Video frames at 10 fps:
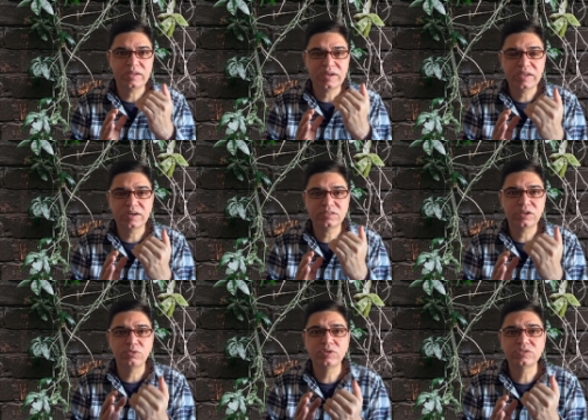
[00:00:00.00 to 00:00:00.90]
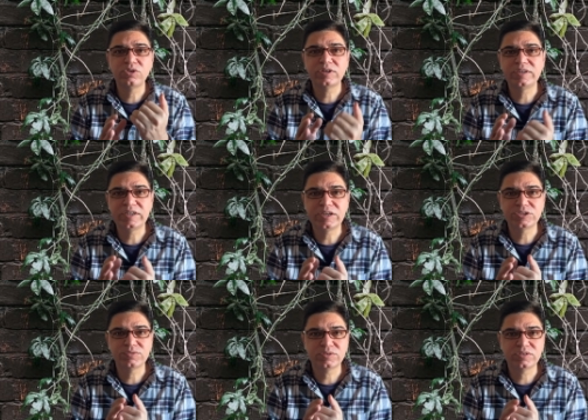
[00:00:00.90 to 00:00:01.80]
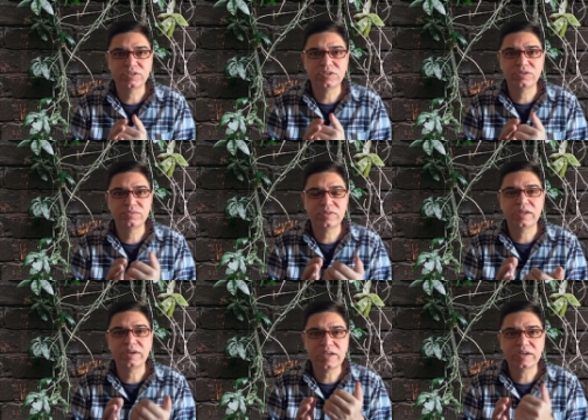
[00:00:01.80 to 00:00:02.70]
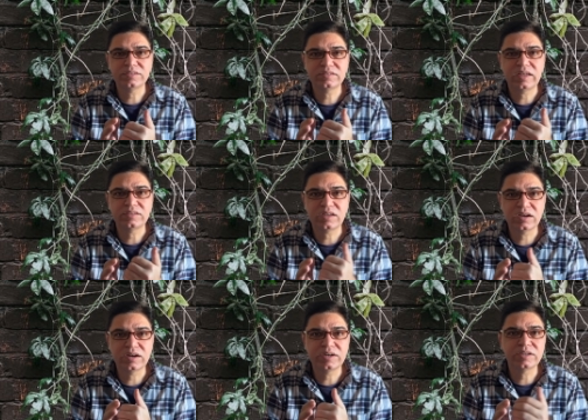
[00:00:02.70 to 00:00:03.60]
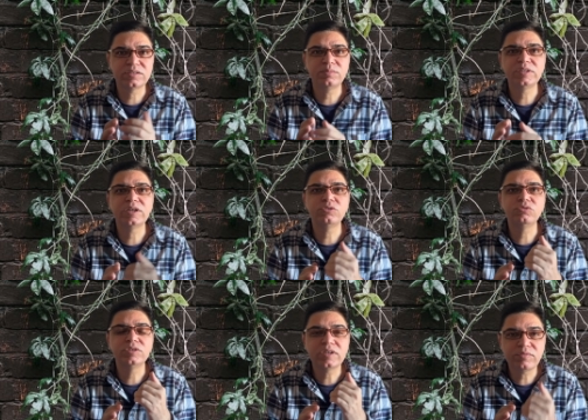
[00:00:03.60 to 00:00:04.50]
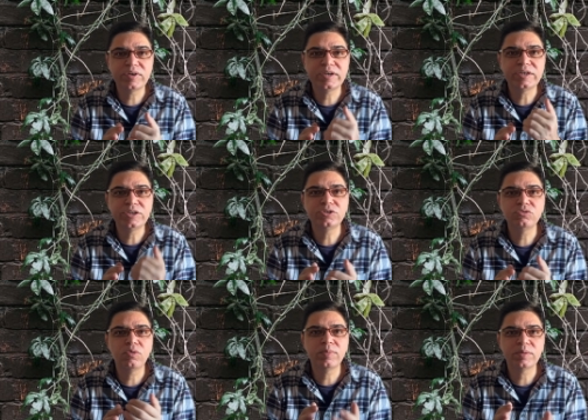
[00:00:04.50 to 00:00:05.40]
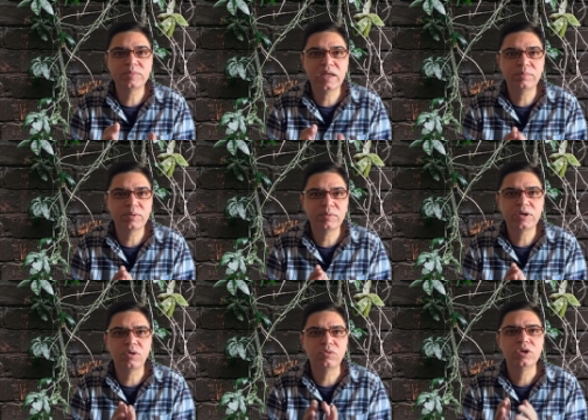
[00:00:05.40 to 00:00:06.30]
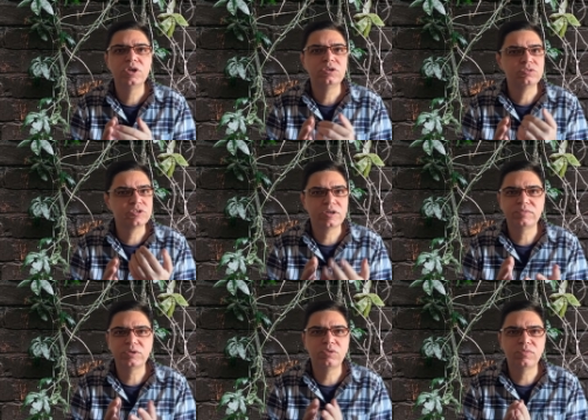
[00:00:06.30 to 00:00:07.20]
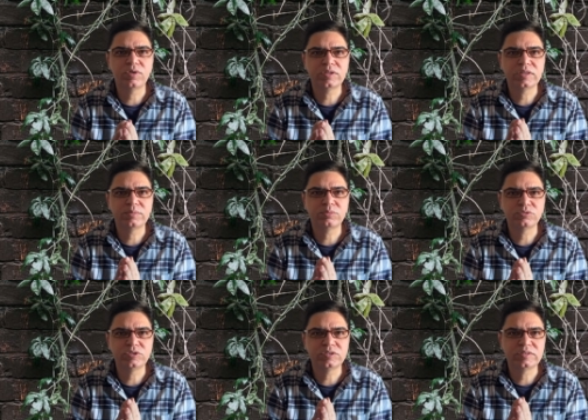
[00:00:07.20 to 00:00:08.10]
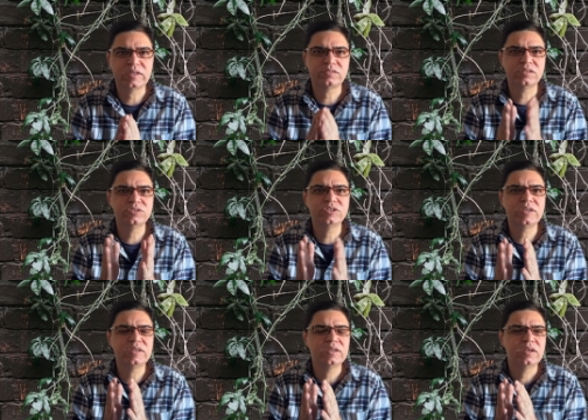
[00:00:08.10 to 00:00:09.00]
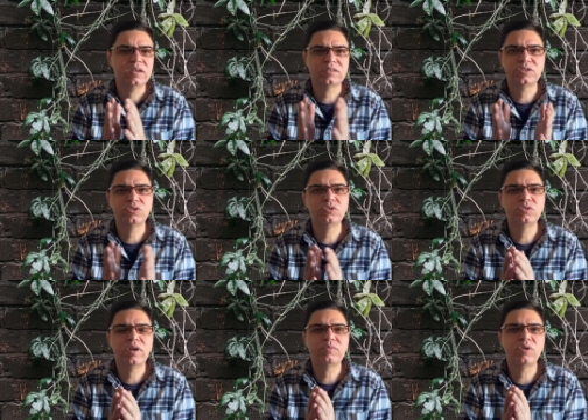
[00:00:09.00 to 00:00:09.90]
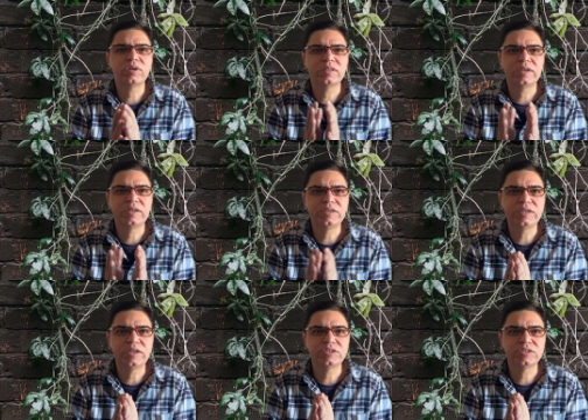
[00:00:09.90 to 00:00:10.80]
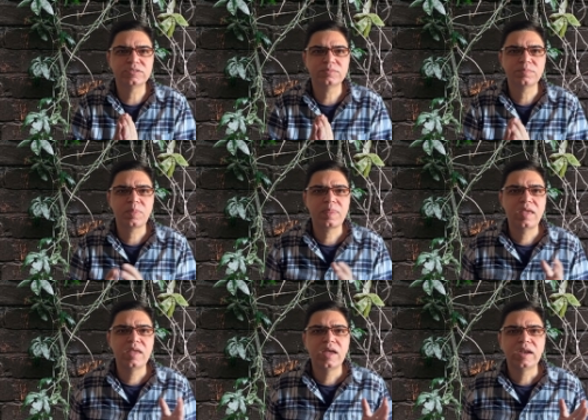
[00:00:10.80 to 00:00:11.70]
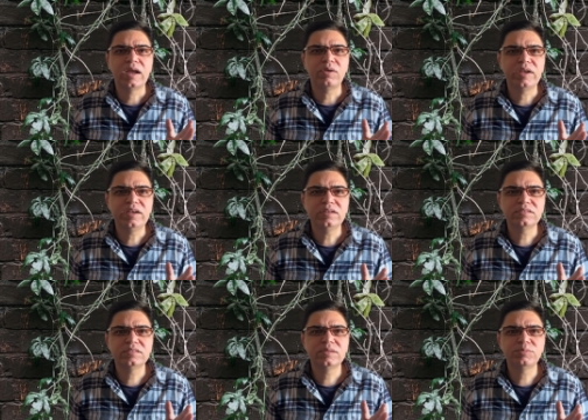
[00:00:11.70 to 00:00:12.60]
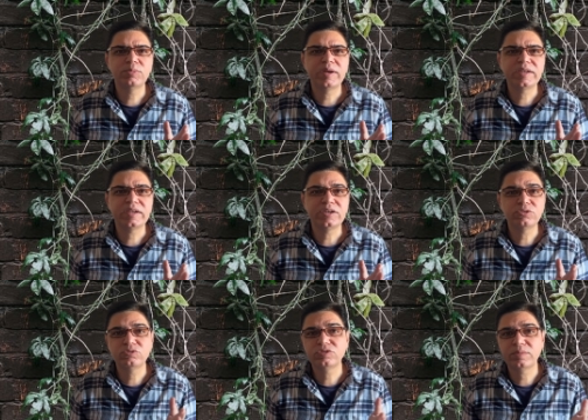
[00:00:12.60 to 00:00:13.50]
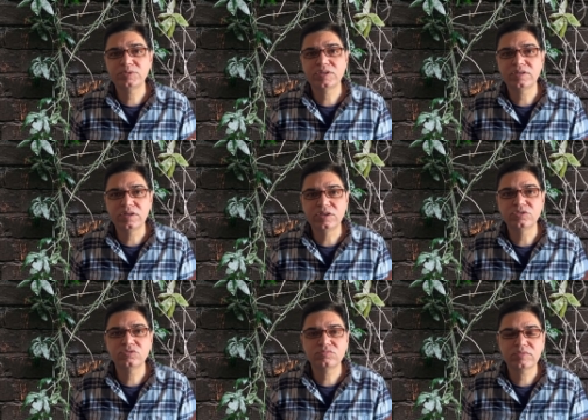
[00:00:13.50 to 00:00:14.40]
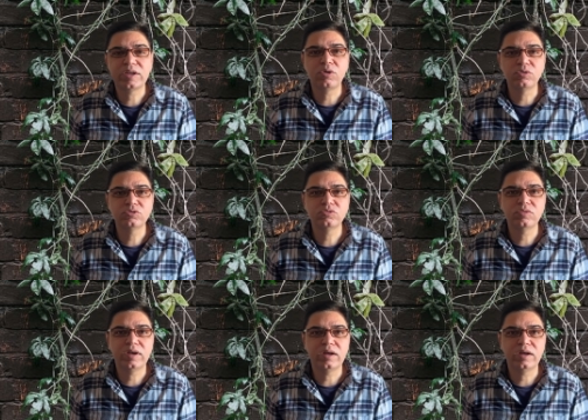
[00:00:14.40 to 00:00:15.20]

recurrence alone is not an indication for surgery. If a recurrence has occurred, it doesn't mean that you definitely need to open up the abdomen. No, you still will go for the other procedures. Yes, surgery, as I told you, have got other indications. Now, asymptomatic intussusception can also